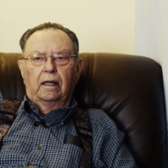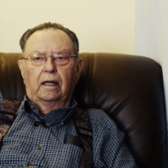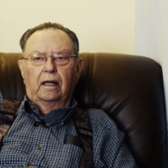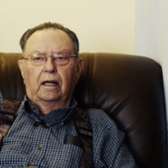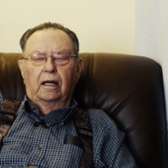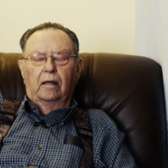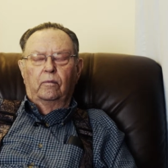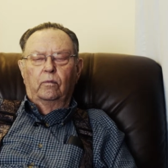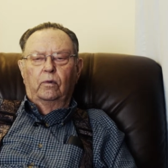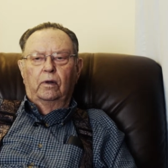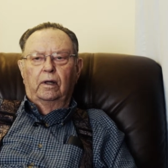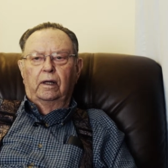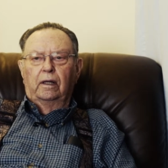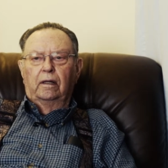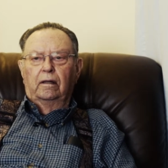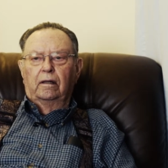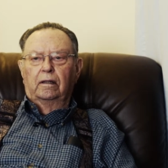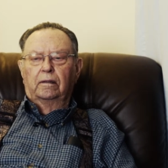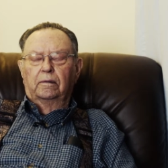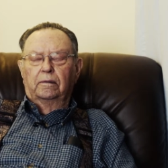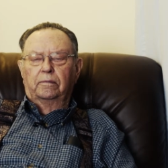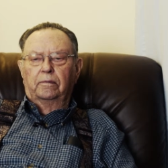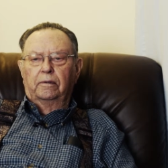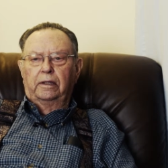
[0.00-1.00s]
And when
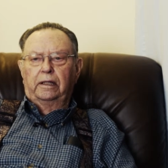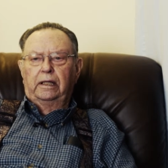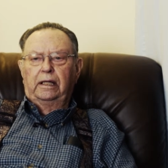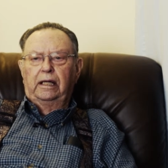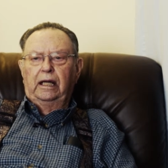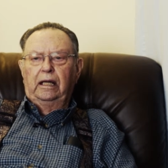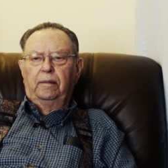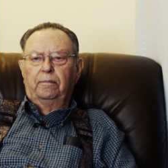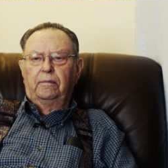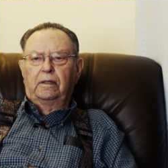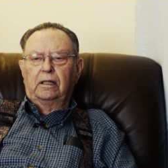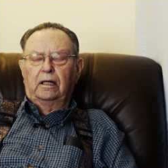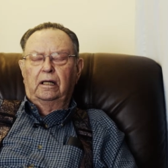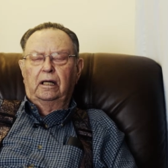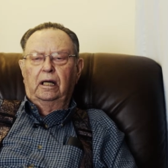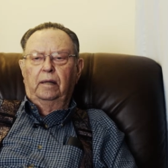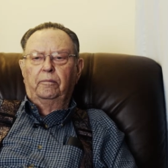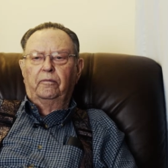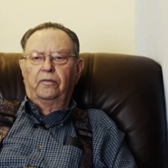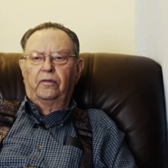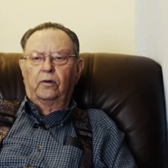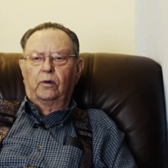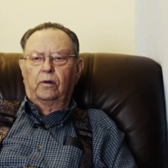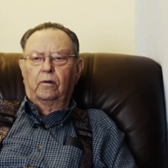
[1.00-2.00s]
uh, it came
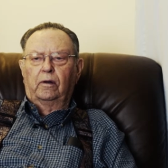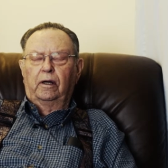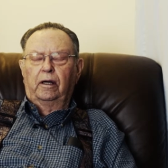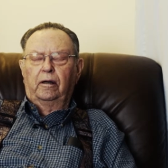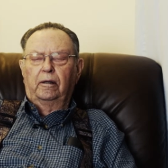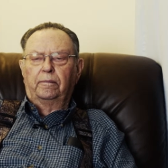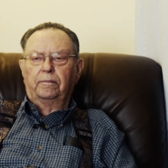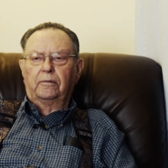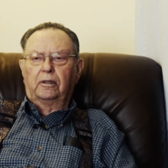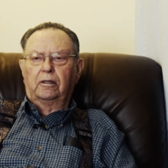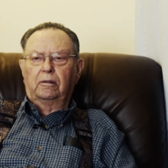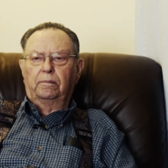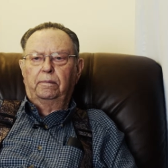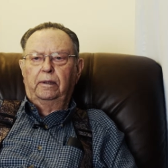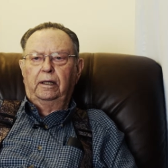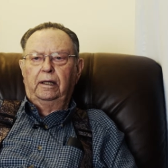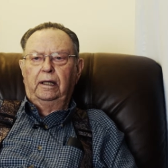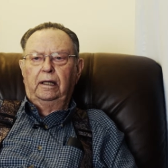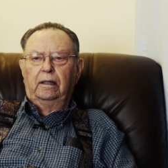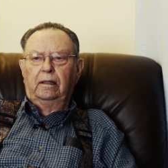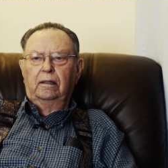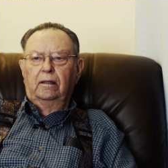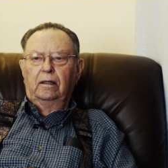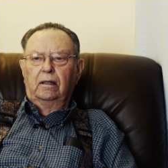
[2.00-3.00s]
time for him to
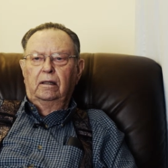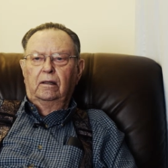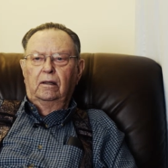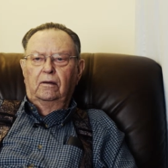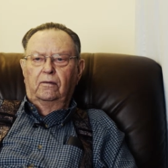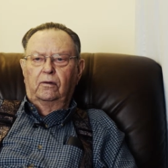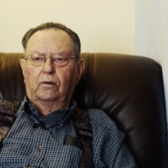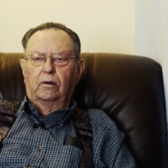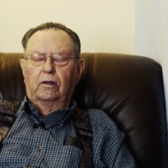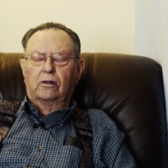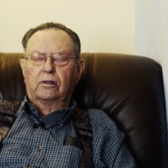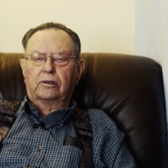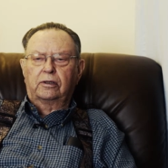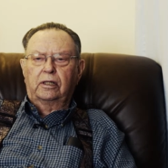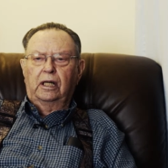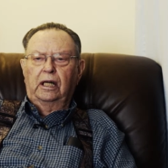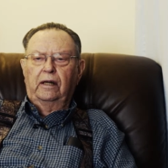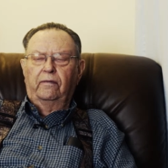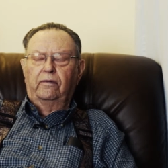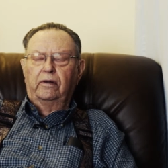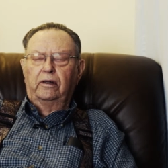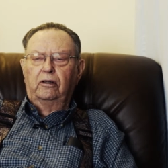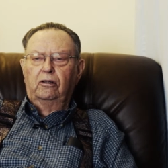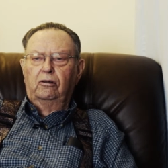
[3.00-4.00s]
be, for us to
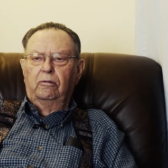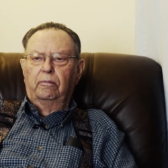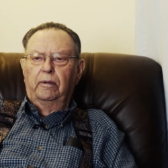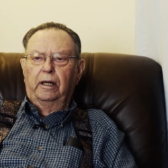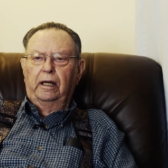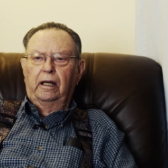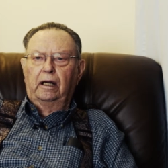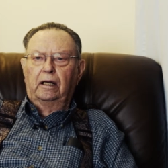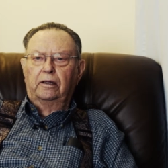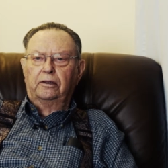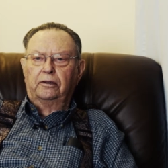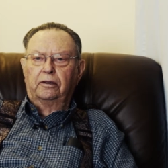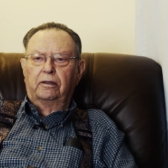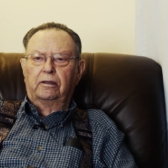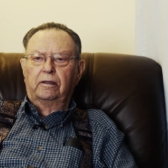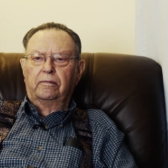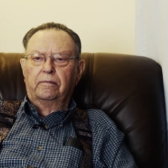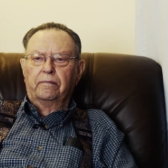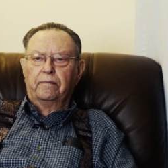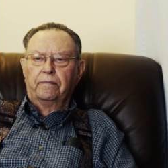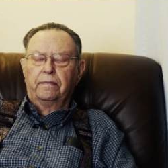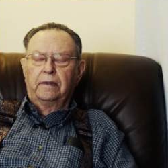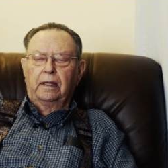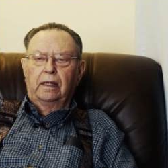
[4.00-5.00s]
have a new
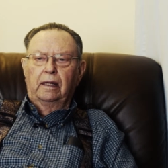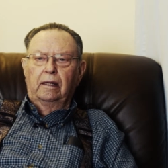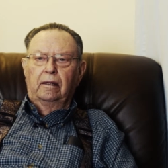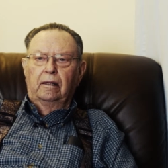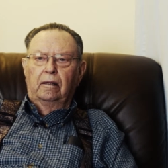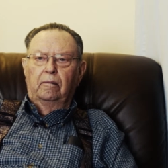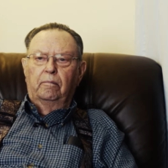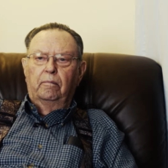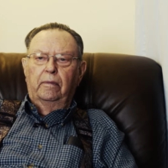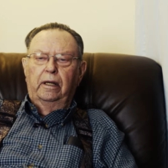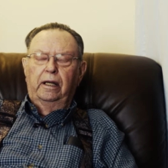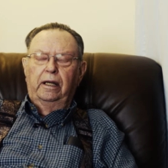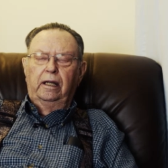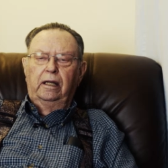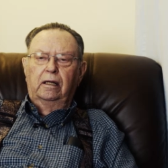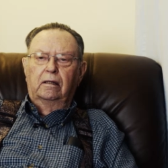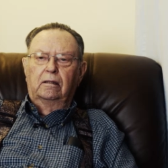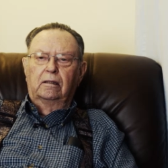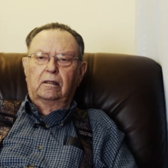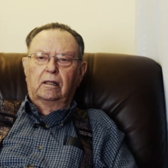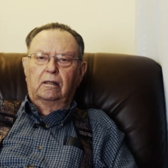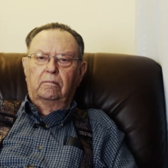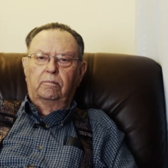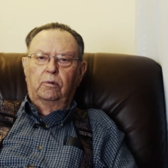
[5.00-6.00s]
manager, many
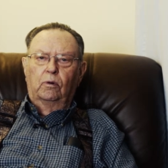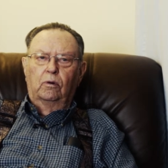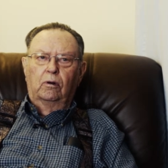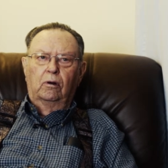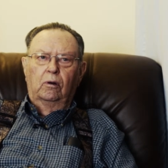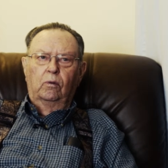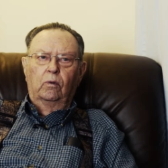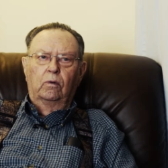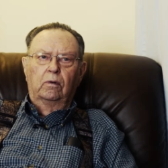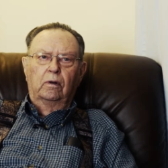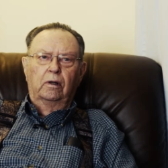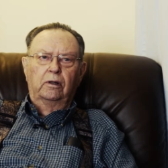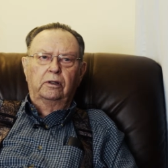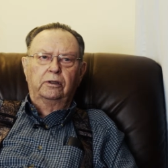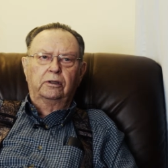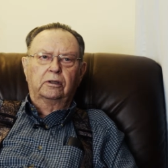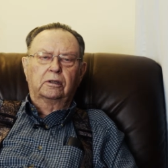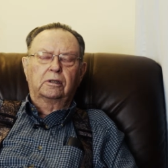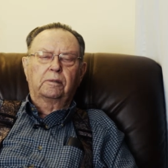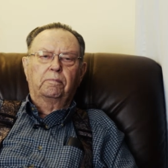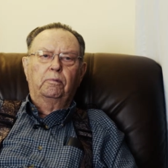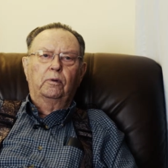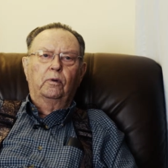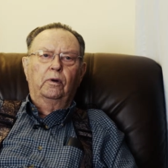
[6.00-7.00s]
on the board wanted to
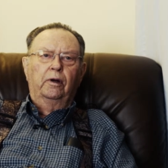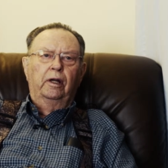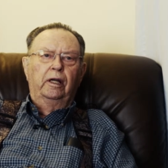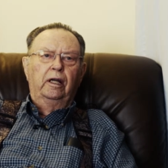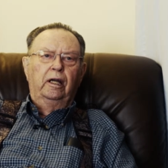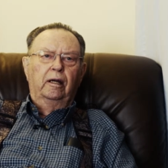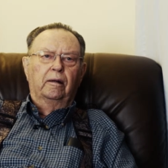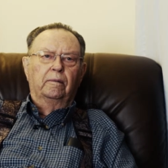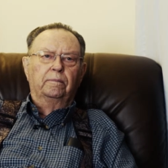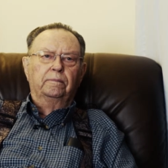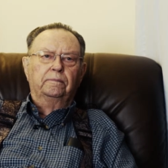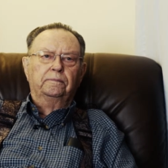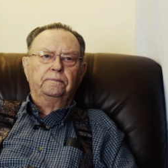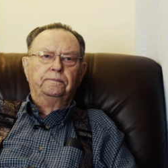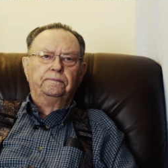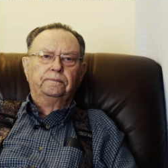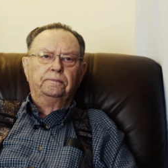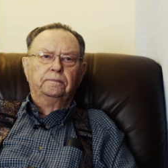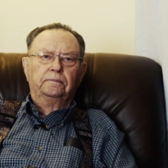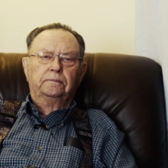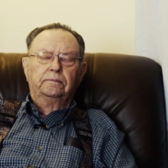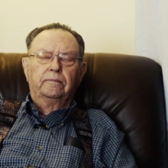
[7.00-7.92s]
just appoint him.